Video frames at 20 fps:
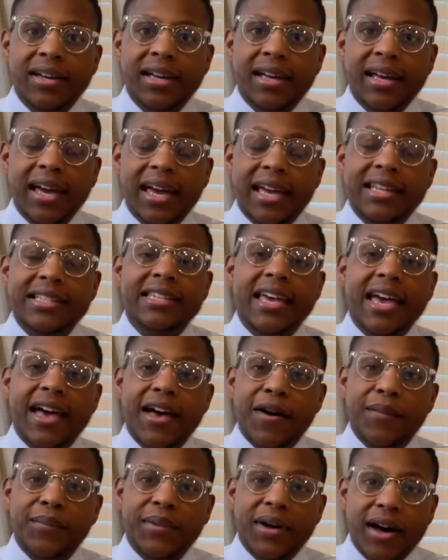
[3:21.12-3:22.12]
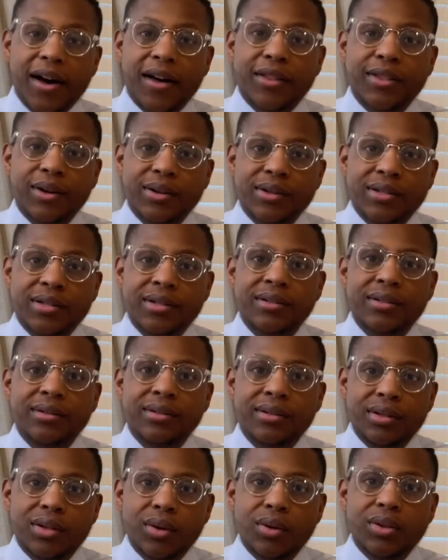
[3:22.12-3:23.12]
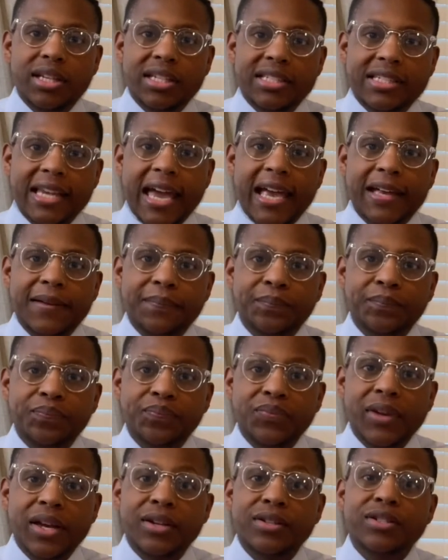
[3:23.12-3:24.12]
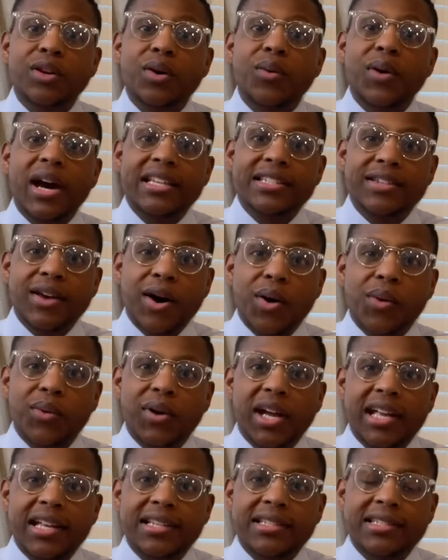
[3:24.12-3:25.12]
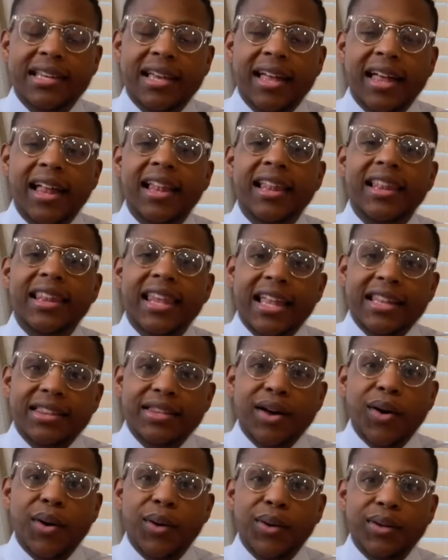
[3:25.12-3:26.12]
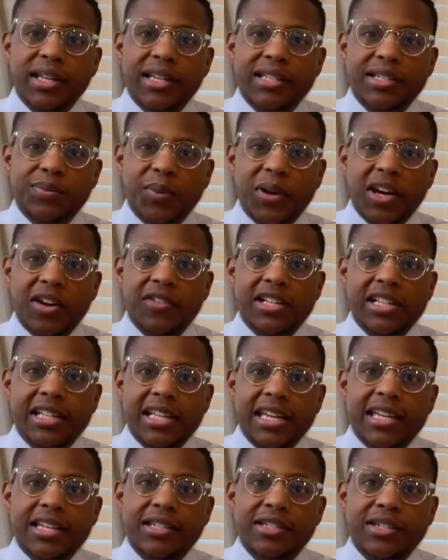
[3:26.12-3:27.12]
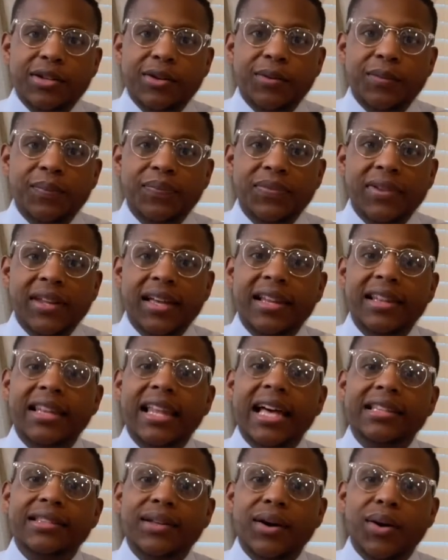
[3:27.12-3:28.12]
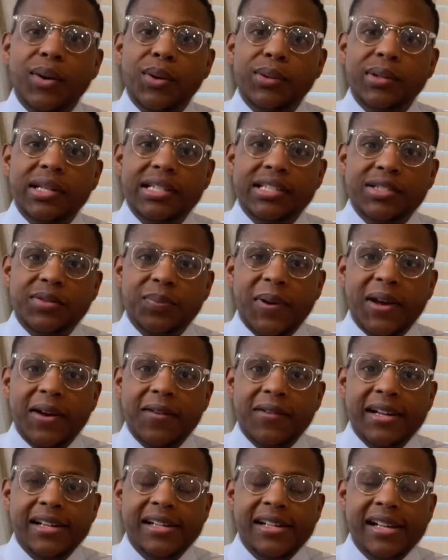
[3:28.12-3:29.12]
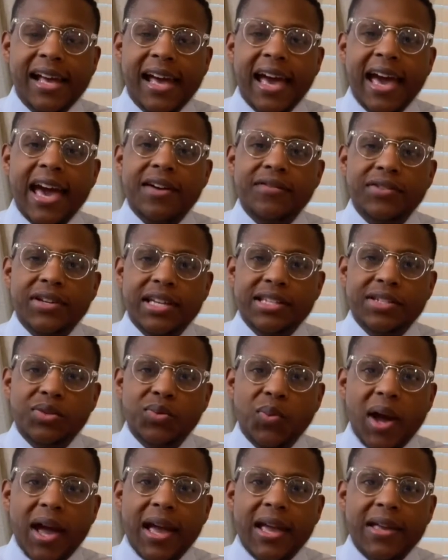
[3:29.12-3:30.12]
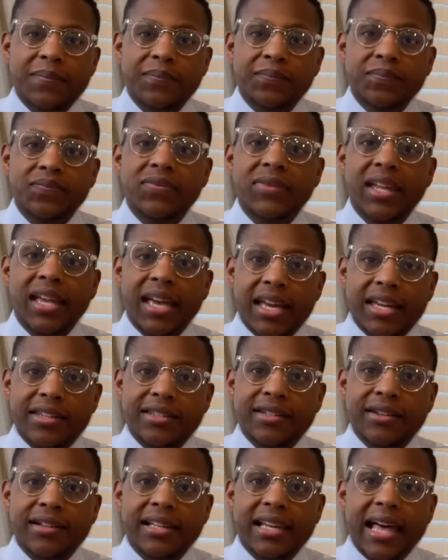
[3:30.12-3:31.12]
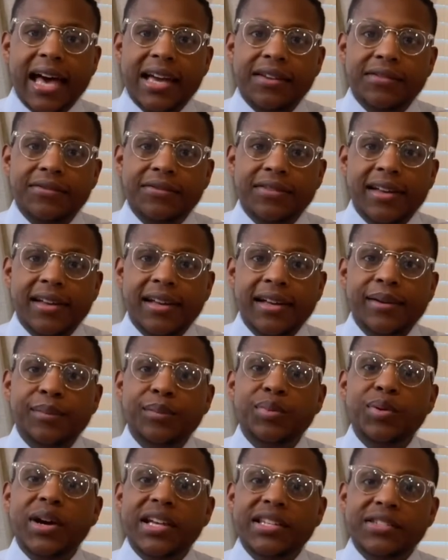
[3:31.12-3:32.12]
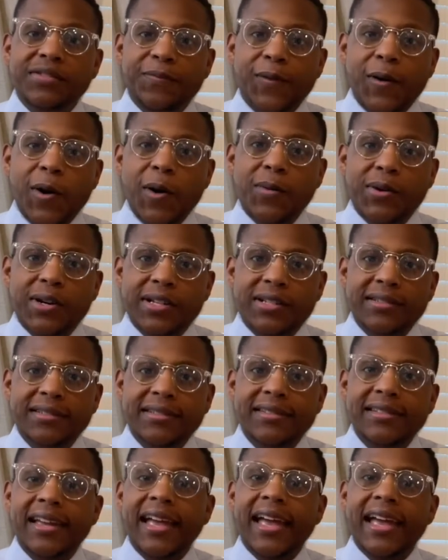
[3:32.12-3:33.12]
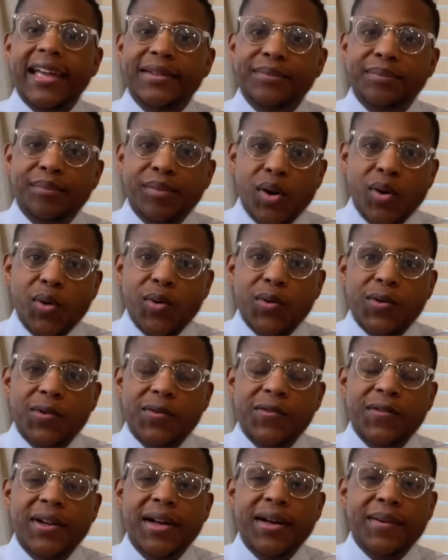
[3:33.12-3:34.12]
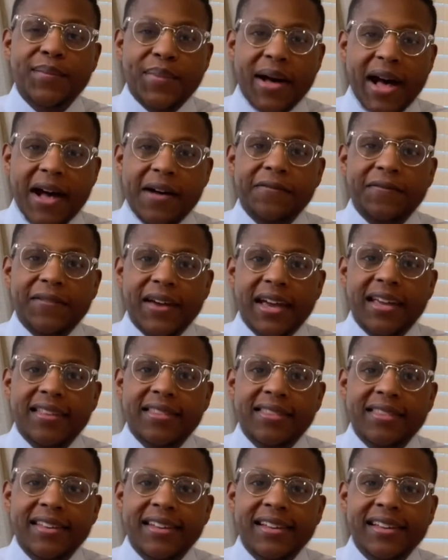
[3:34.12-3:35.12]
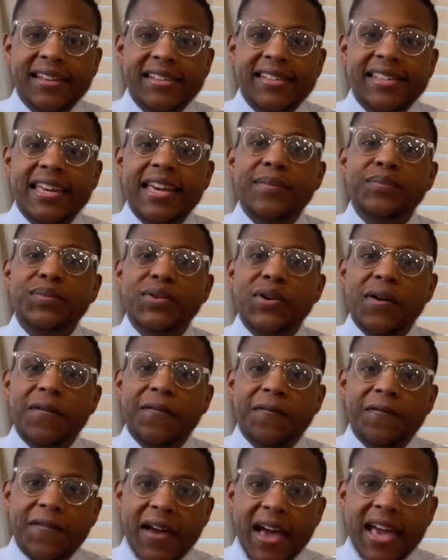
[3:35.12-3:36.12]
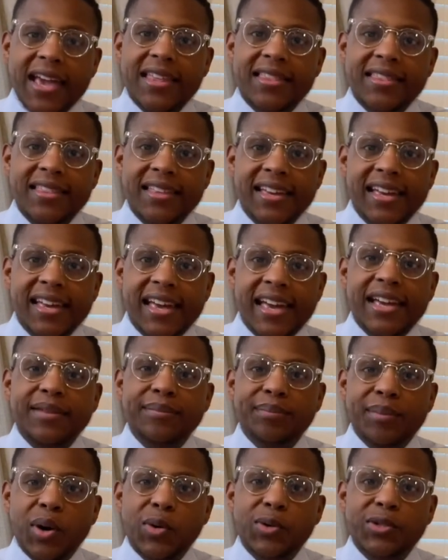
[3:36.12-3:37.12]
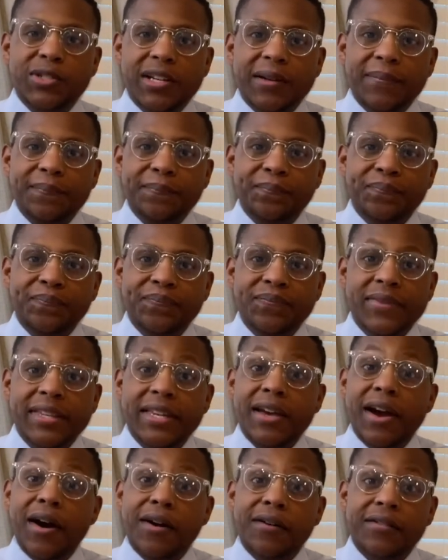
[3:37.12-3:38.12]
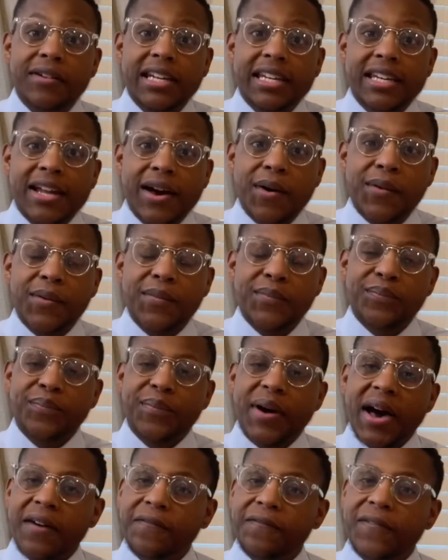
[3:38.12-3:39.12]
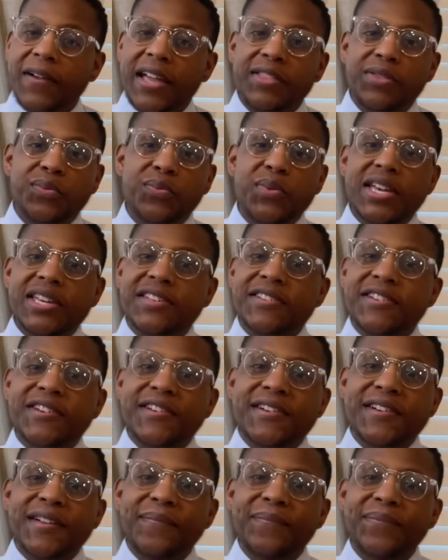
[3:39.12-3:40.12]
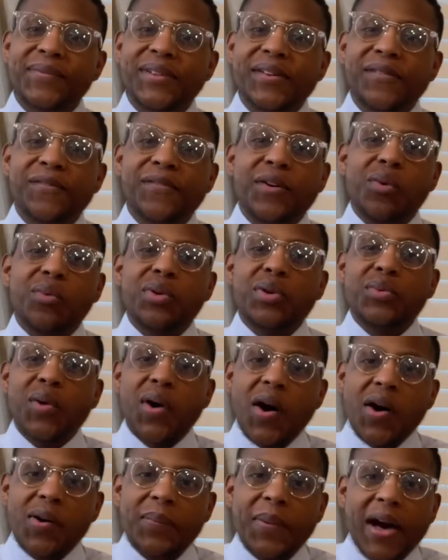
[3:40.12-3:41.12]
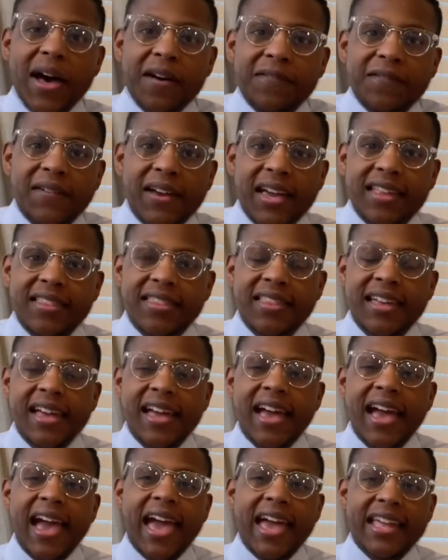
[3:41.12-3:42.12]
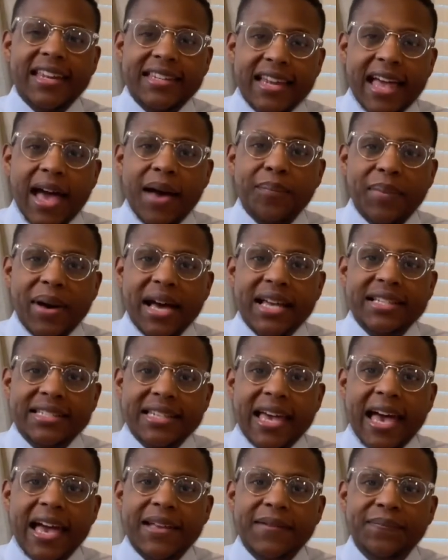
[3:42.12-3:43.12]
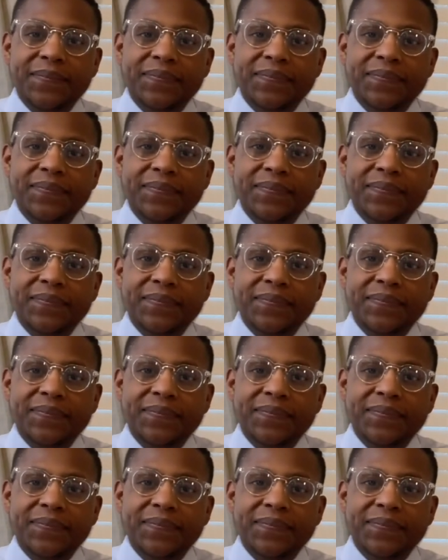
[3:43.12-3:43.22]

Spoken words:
and to help others do the same. So as always, let the Holy Spirit lead you. Let the Holy Spirit have His way in your life. Press forward and move by faith. Keep your faith in motion. You already know, by faith we good, for we walk by faith and not by sight.